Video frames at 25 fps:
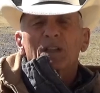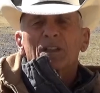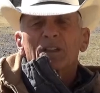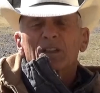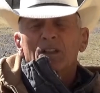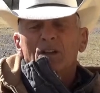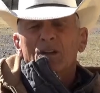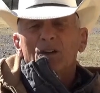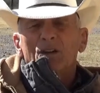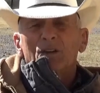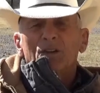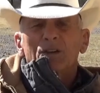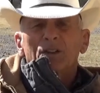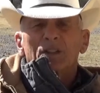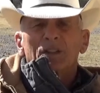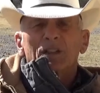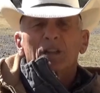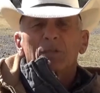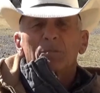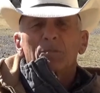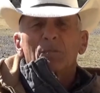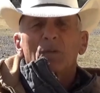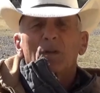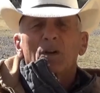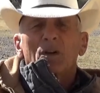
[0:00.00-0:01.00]
And the longer you
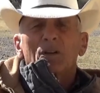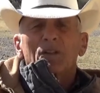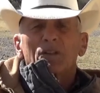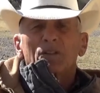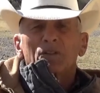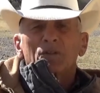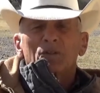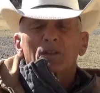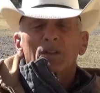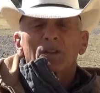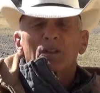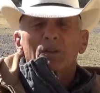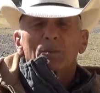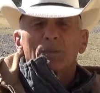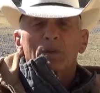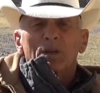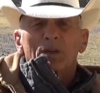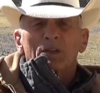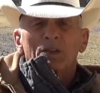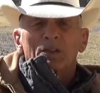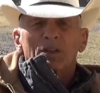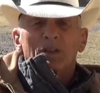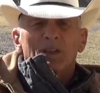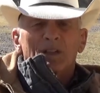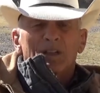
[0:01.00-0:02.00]
keep them on the tree, the
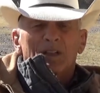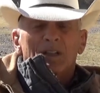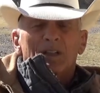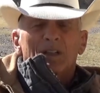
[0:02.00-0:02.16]
better